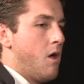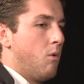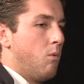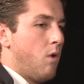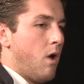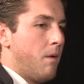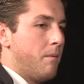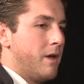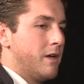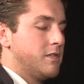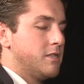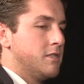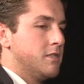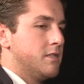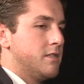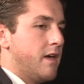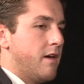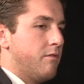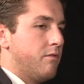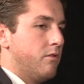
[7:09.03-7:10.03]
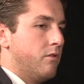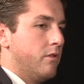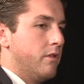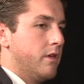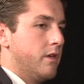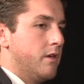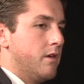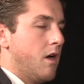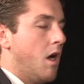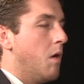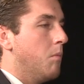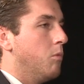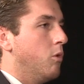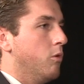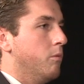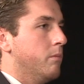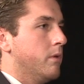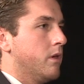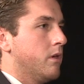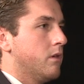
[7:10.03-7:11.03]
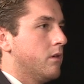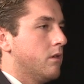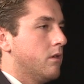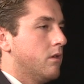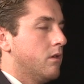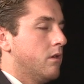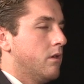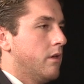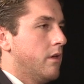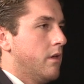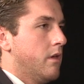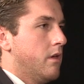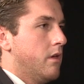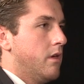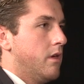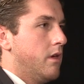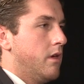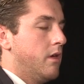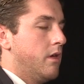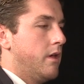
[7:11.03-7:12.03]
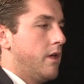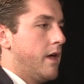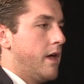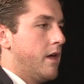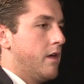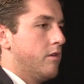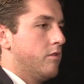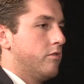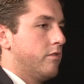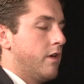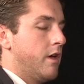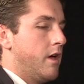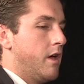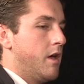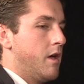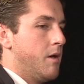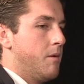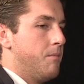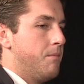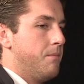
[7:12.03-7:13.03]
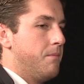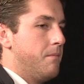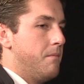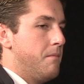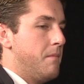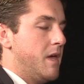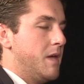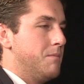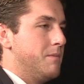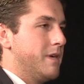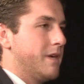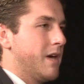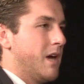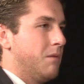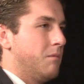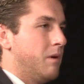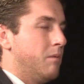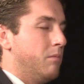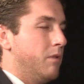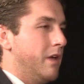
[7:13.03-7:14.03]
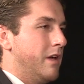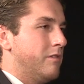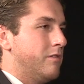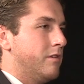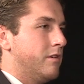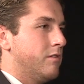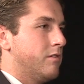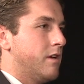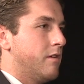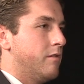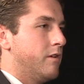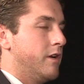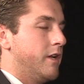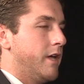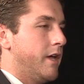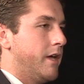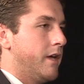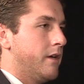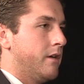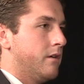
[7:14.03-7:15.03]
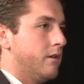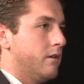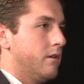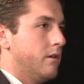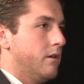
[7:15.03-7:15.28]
Wabash has definitely humbled me. It has made me count my blessings every day,